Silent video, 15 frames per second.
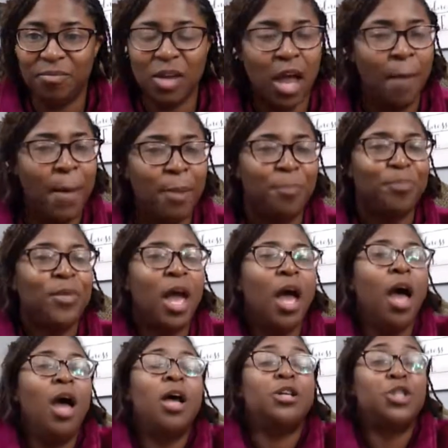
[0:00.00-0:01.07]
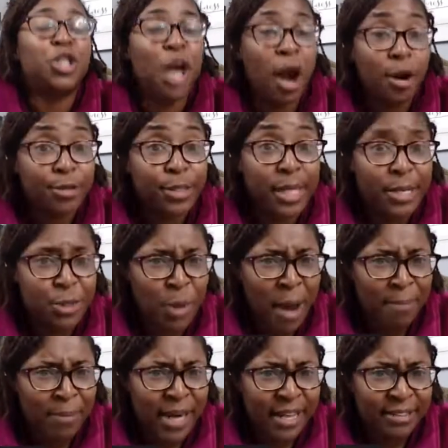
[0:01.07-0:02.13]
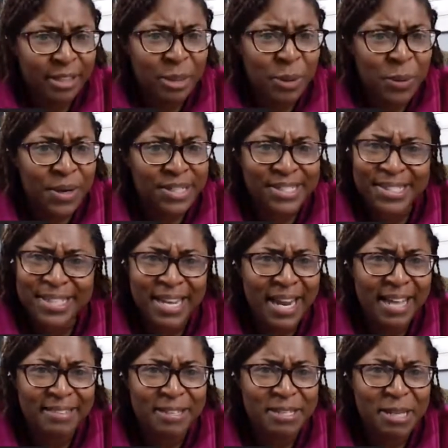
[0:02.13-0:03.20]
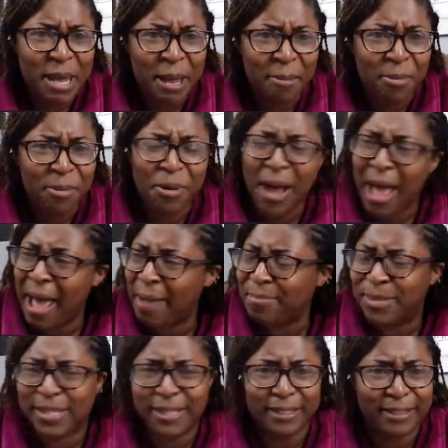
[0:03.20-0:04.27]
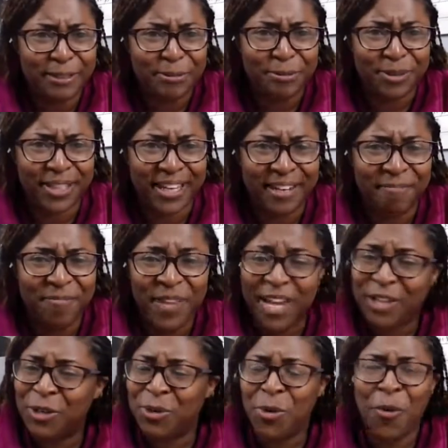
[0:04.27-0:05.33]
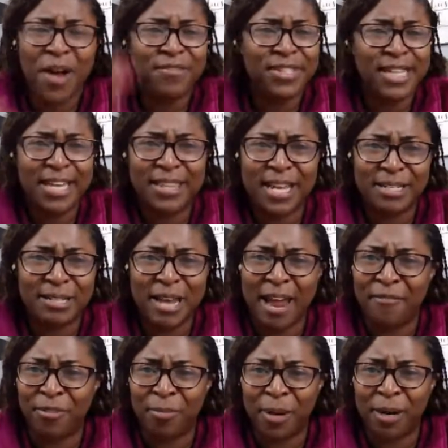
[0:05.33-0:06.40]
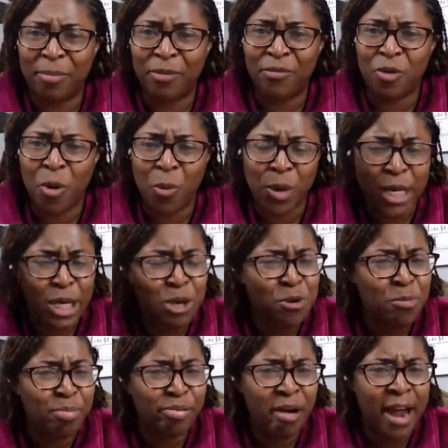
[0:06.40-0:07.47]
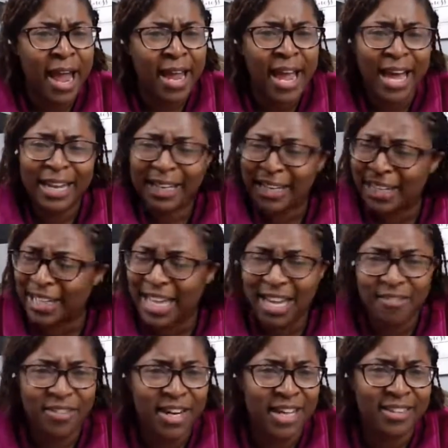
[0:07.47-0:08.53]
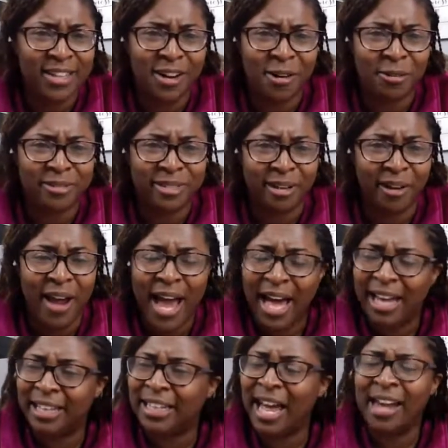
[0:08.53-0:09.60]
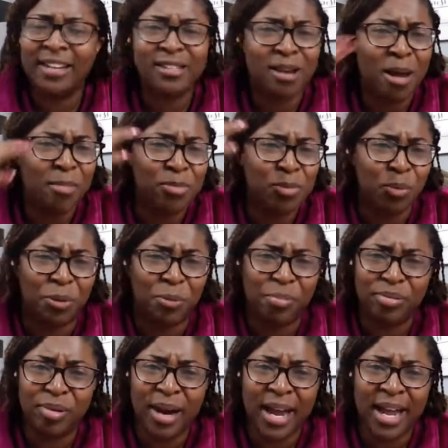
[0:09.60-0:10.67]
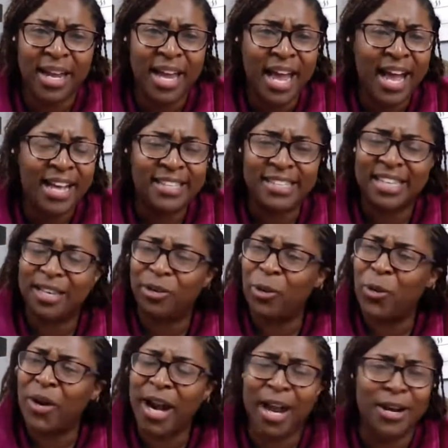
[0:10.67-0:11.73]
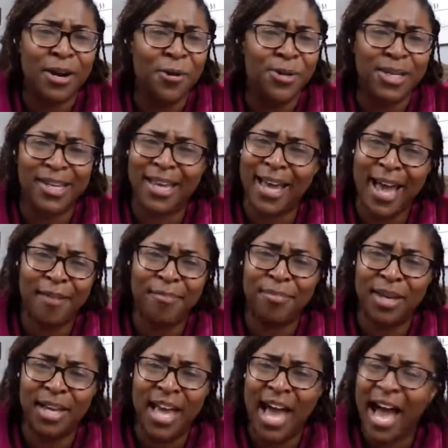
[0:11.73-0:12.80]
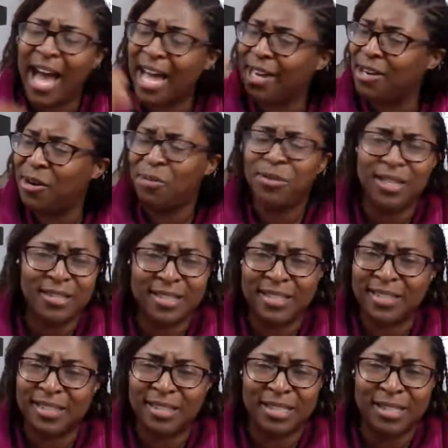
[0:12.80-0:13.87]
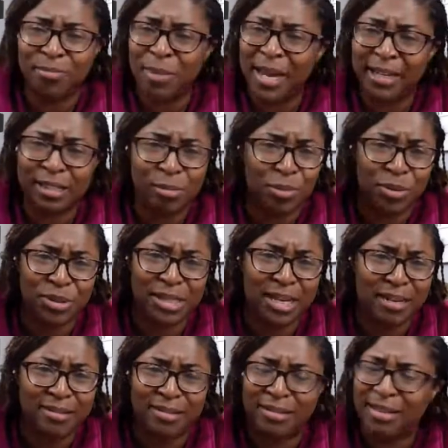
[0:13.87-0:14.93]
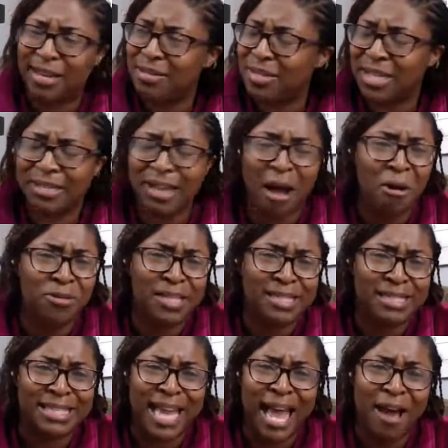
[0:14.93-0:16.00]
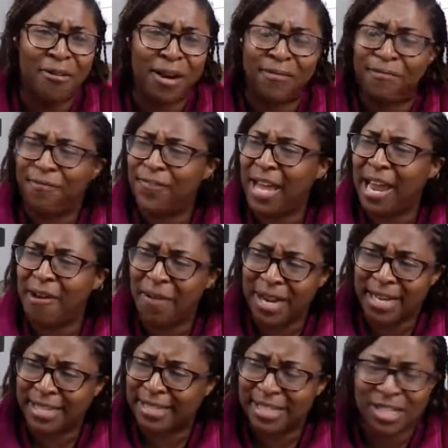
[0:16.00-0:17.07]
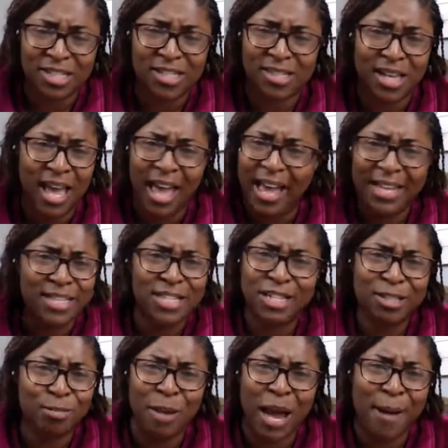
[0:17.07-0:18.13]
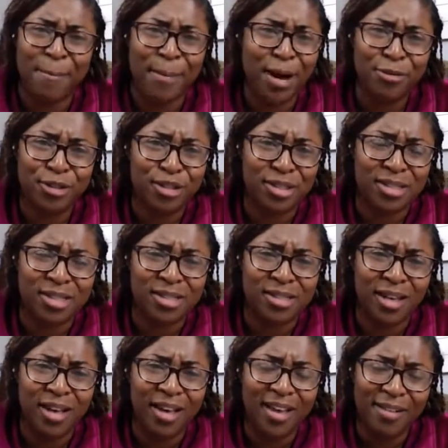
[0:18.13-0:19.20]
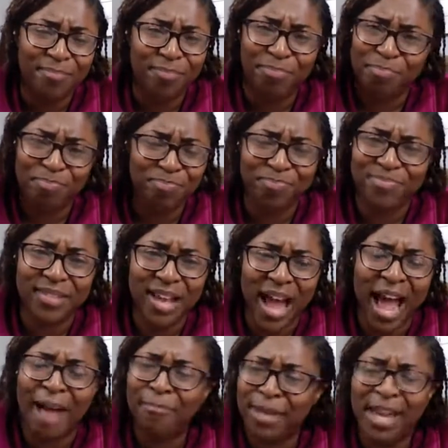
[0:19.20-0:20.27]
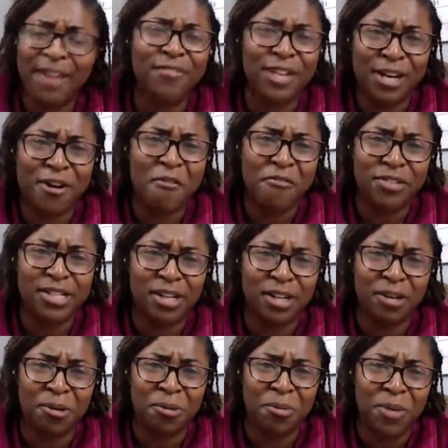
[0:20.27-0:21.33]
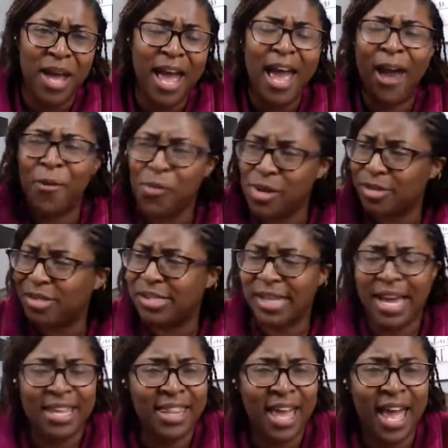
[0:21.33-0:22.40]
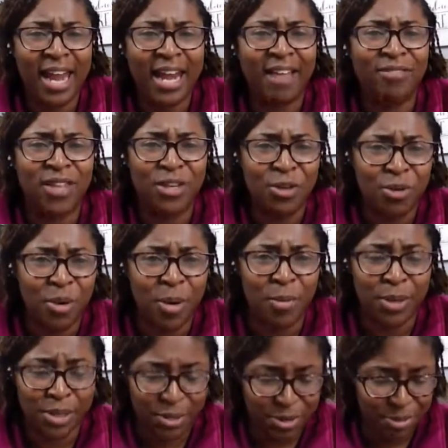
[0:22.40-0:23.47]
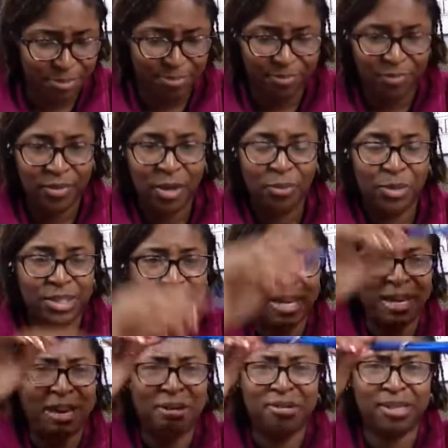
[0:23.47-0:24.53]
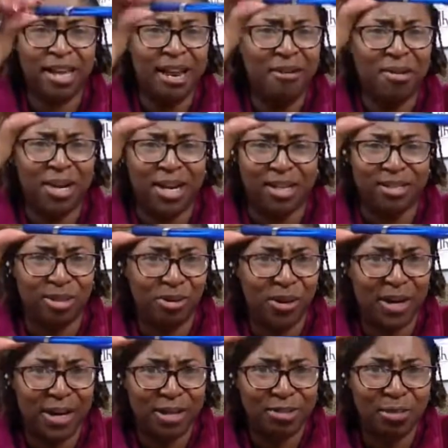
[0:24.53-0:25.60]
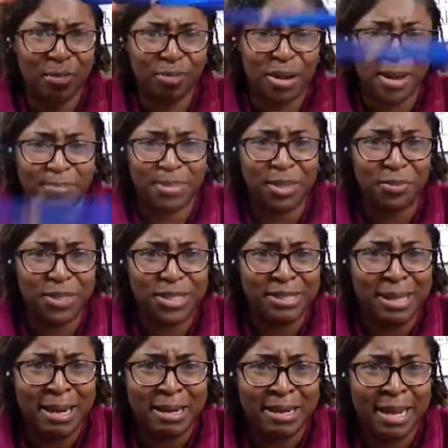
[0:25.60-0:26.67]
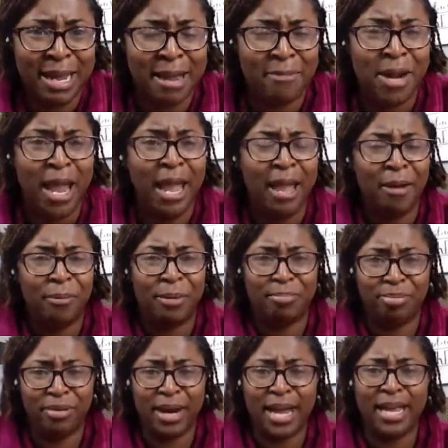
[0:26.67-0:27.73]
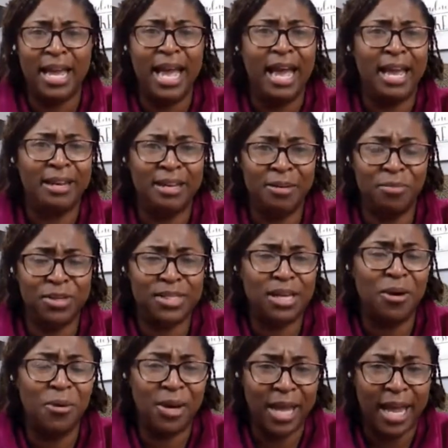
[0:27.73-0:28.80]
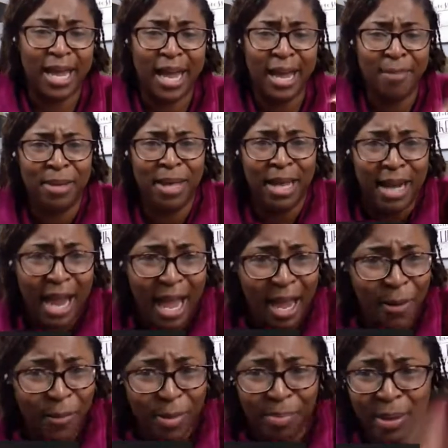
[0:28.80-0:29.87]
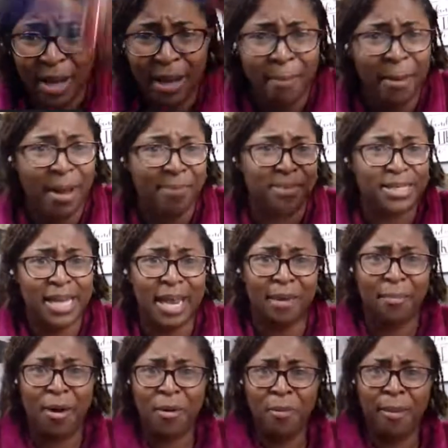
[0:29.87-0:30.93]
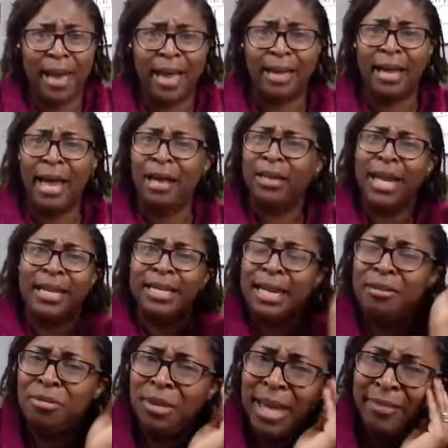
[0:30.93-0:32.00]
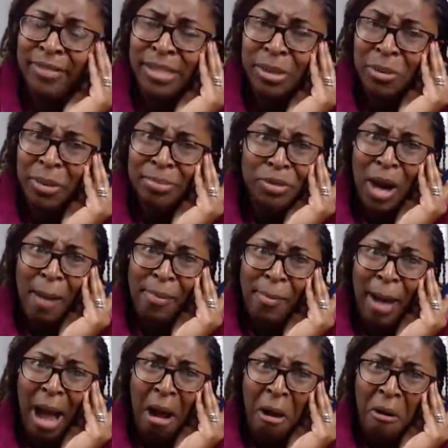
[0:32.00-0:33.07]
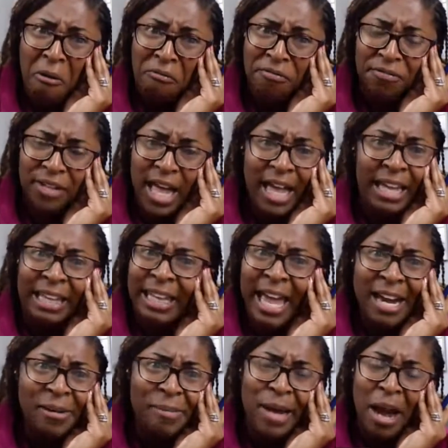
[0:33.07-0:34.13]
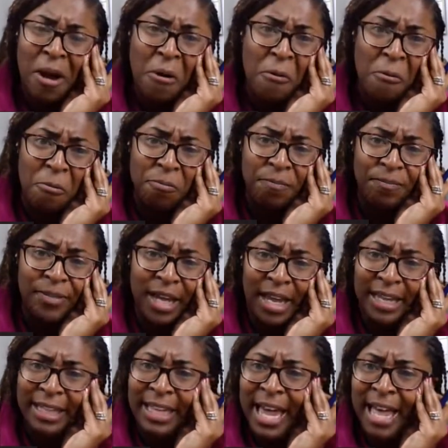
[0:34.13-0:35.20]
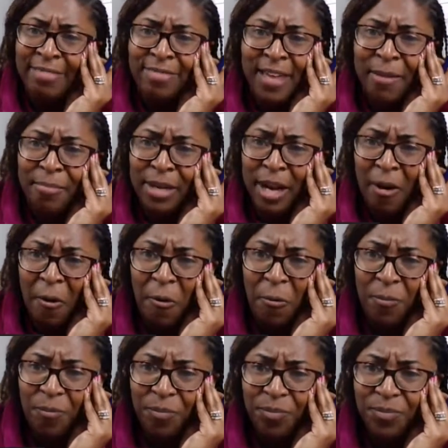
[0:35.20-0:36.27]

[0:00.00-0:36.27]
Come on. Charles said, drop it at the door and sit at the table. Absolutely. You know, I've said that to everybody before. When you pray, leave it at the altar. A lot of times we'll pray and say, Lord, I know you got me. I know that this man is presenting all this doubt and fear, and it's just my emotions. I'm giving it over to you. And we'll say that. And then you know what we do? We say, here it is, Lord. Here's my problems. And we set it down and we pray. And then we say, okay, amen. And we pick them up and take them on back. Like, then you give it to them, drop them off. Let them go. Let them go.